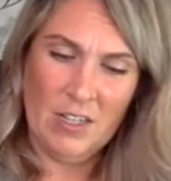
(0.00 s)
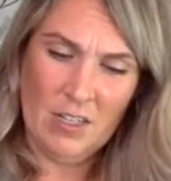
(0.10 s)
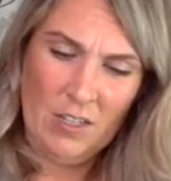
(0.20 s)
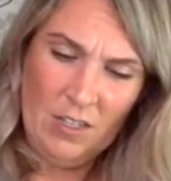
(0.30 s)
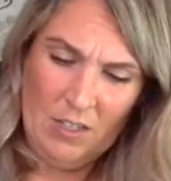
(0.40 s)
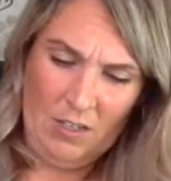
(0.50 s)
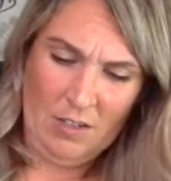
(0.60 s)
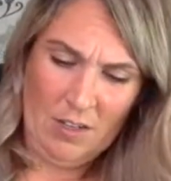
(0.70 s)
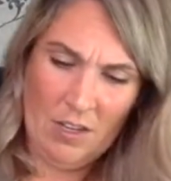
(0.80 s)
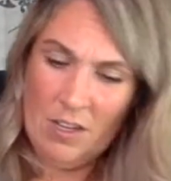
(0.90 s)

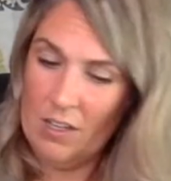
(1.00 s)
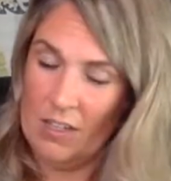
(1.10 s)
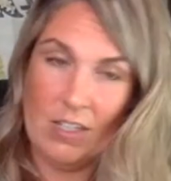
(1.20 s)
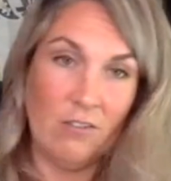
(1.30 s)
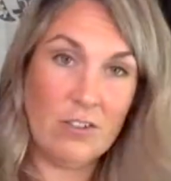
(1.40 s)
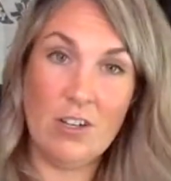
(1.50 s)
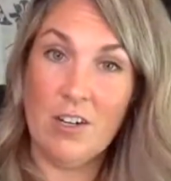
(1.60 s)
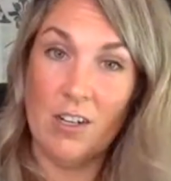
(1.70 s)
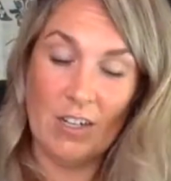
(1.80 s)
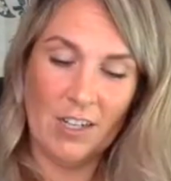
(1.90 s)
The Devil
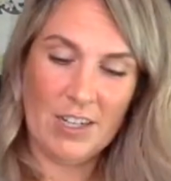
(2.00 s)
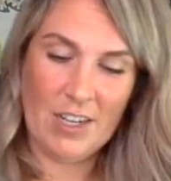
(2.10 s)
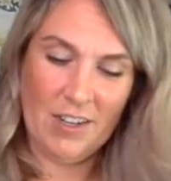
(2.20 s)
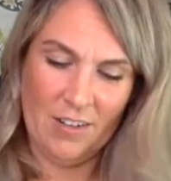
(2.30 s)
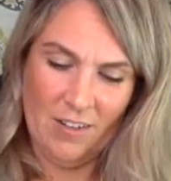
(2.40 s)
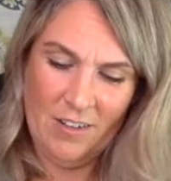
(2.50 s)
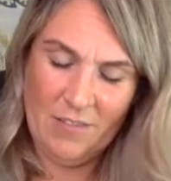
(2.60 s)
card again.